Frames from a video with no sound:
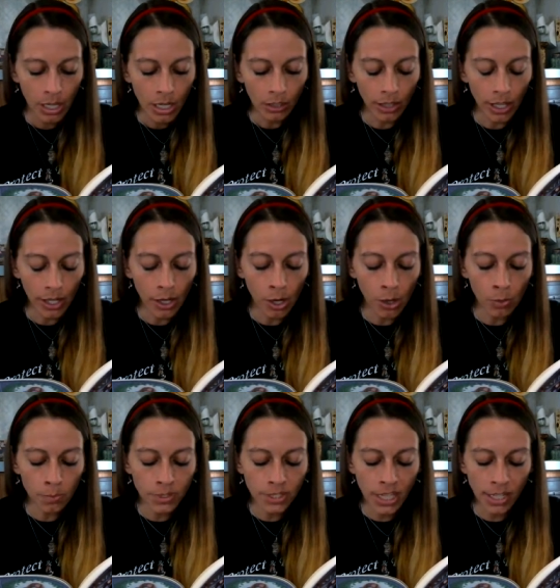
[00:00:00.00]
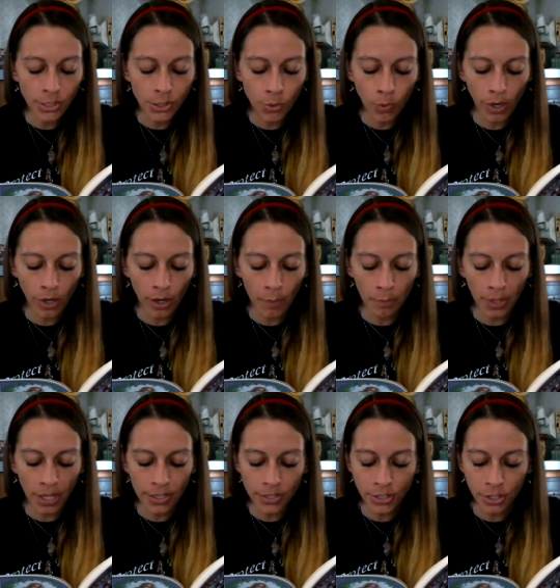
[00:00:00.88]
Let home's sanctuary
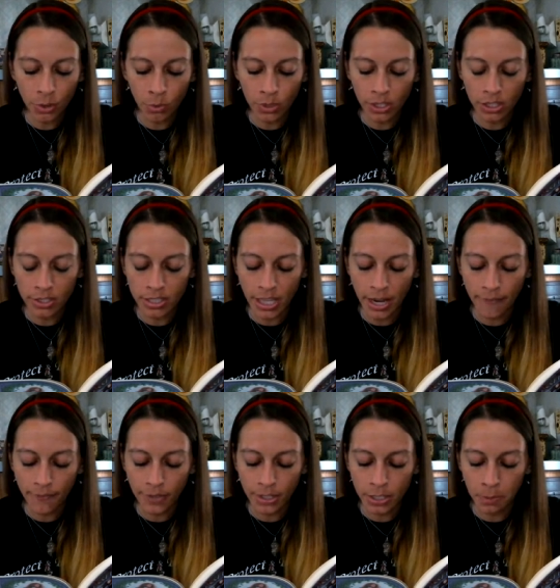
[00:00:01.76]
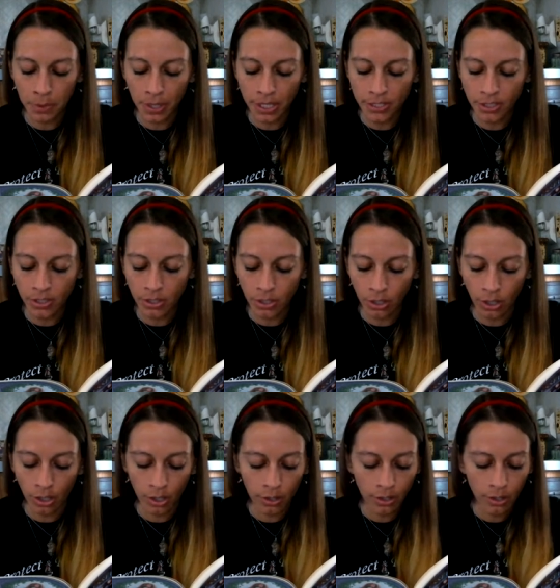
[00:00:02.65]
bless you with the safest place on
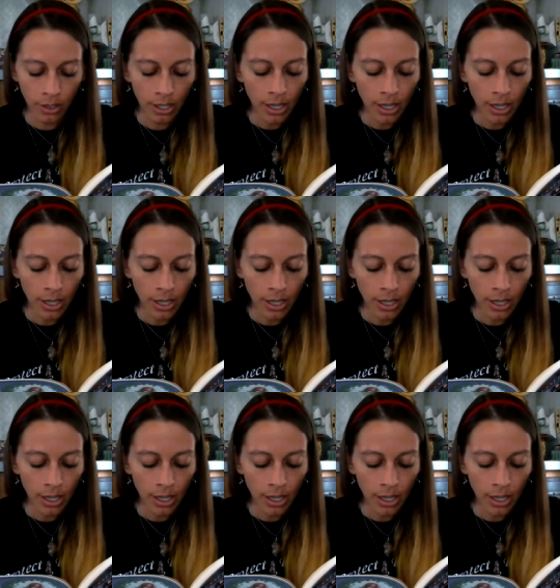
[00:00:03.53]
earth,